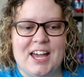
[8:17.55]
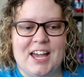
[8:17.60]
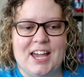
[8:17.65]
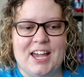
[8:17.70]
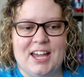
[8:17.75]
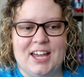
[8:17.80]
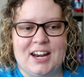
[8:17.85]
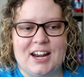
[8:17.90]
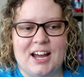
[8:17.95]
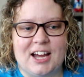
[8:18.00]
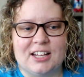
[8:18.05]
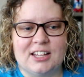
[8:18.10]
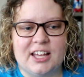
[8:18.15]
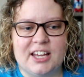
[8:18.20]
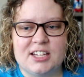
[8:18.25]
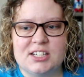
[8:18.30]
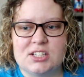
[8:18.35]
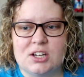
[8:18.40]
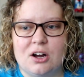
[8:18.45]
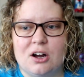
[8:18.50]
And I
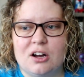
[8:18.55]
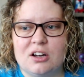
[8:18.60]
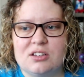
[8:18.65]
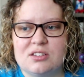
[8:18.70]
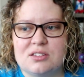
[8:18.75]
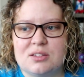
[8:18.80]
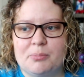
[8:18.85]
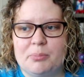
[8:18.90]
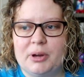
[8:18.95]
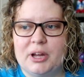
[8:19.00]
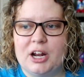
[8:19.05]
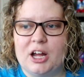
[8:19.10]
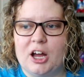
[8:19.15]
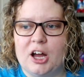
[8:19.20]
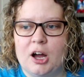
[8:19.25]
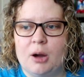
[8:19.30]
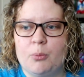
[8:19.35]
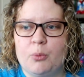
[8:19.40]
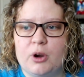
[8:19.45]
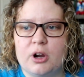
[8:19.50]
like dogs, but
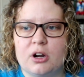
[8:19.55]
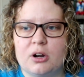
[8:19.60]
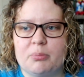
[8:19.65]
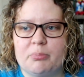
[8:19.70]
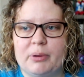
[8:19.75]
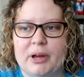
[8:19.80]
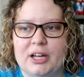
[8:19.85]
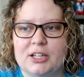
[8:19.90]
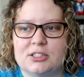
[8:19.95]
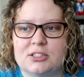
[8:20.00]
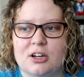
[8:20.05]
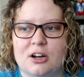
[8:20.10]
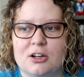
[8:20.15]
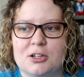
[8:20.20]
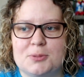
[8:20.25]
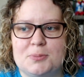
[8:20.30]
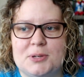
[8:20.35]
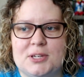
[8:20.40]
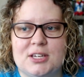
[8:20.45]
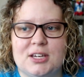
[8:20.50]
I'm weird about
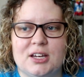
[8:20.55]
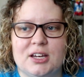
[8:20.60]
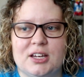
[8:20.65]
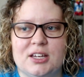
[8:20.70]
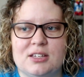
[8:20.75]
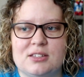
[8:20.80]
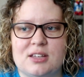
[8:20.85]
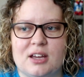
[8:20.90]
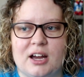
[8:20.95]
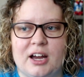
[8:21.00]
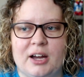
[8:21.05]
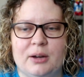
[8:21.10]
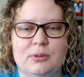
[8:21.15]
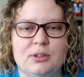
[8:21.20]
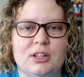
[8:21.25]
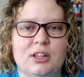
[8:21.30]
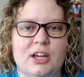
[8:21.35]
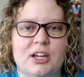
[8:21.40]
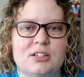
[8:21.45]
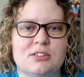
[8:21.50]
dogs because I
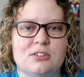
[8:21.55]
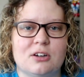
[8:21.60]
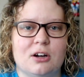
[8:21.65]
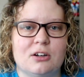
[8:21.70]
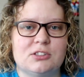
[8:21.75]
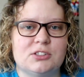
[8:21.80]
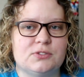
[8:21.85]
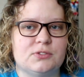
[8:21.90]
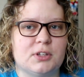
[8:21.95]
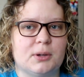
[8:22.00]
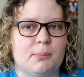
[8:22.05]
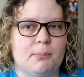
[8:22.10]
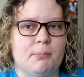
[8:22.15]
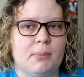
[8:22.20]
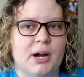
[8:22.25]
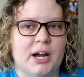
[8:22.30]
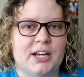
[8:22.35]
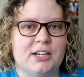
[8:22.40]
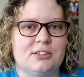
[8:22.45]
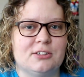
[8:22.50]
only like dogs if they're
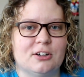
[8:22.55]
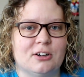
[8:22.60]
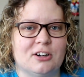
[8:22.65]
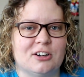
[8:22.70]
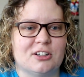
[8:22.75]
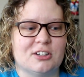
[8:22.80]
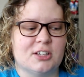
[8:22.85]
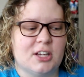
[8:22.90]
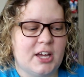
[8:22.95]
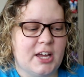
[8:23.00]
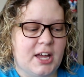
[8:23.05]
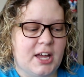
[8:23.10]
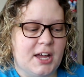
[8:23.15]
my dog.